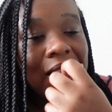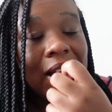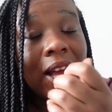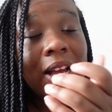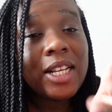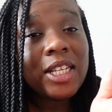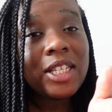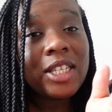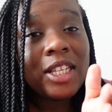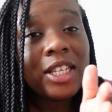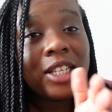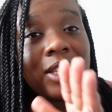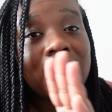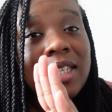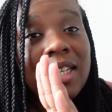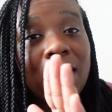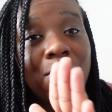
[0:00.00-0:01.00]
I just need
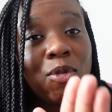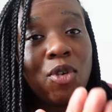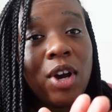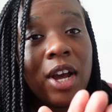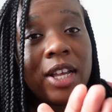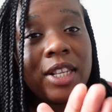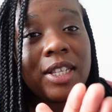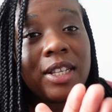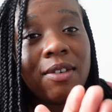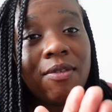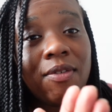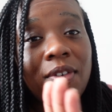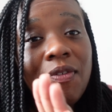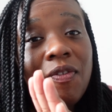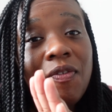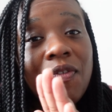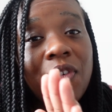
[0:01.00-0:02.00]
to stay more active.
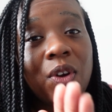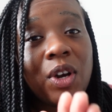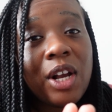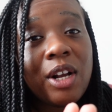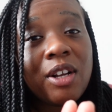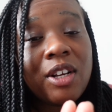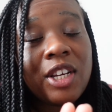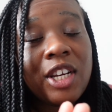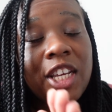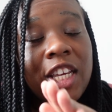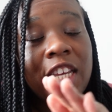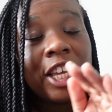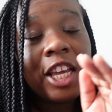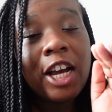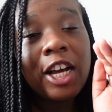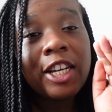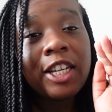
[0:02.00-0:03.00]
I feel like I'm gonna
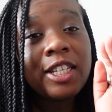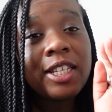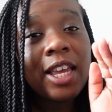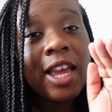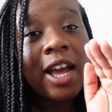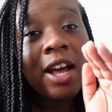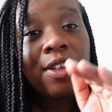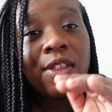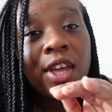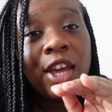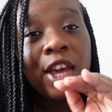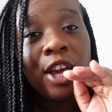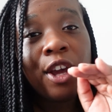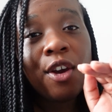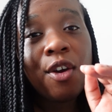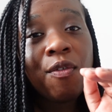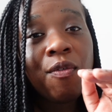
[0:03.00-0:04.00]
eat, I need to get out
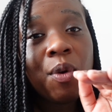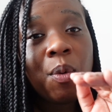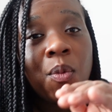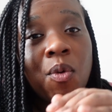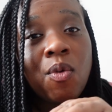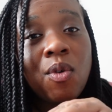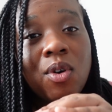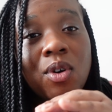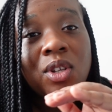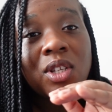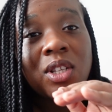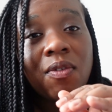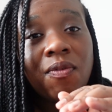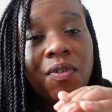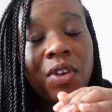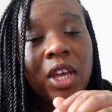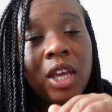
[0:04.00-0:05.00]
there, go for a walk or
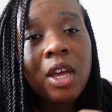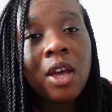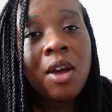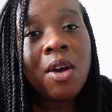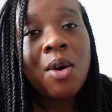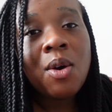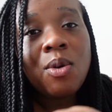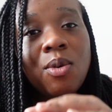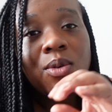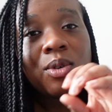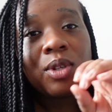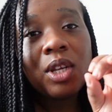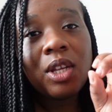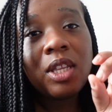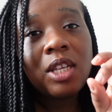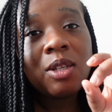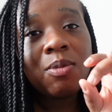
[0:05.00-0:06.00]
something.
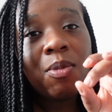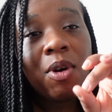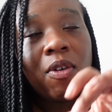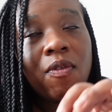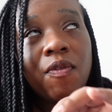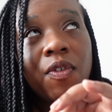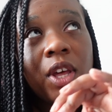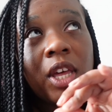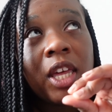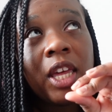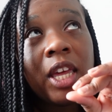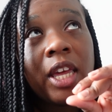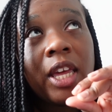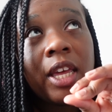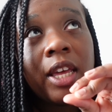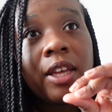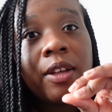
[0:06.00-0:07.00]
Also this month, a
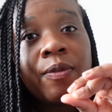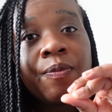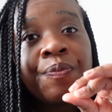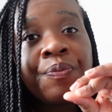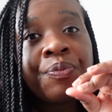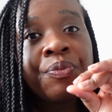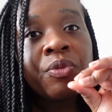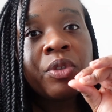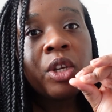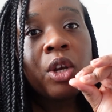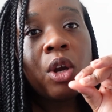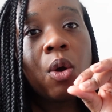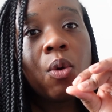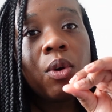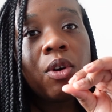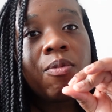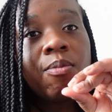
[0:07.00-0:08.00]
key
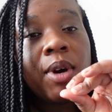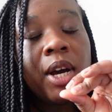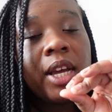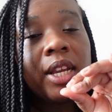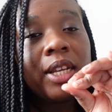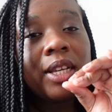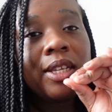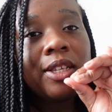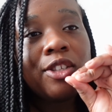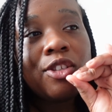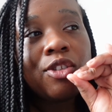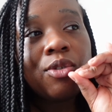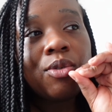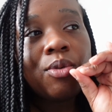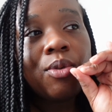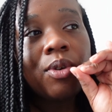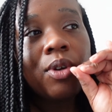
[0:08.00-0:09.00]
goal of mine is
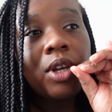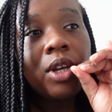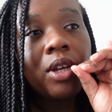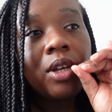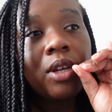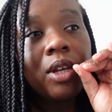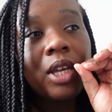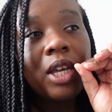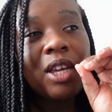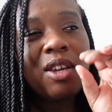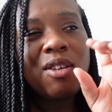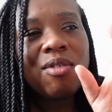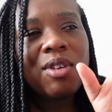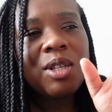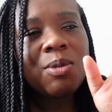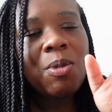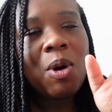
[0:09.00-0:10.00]
to
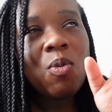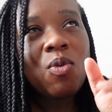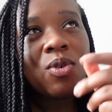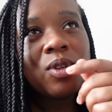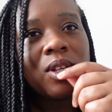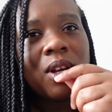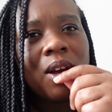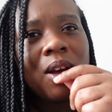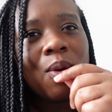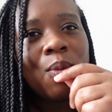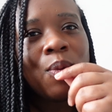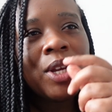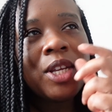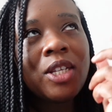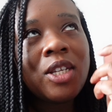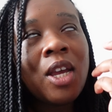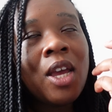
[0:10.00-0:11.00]
increase my water,
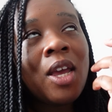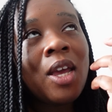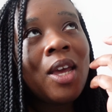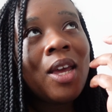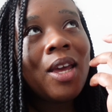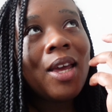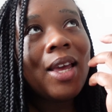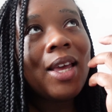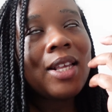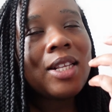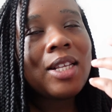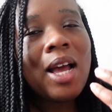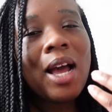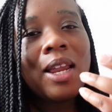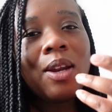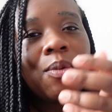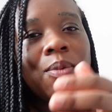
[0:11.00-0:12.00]
which it's
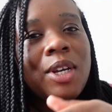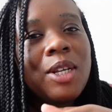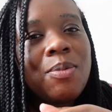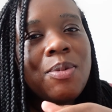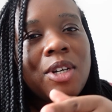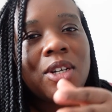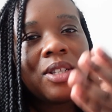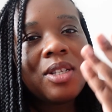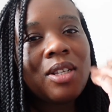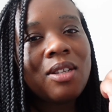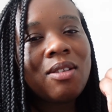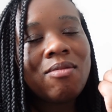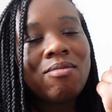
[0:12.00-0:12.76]
kind of weird because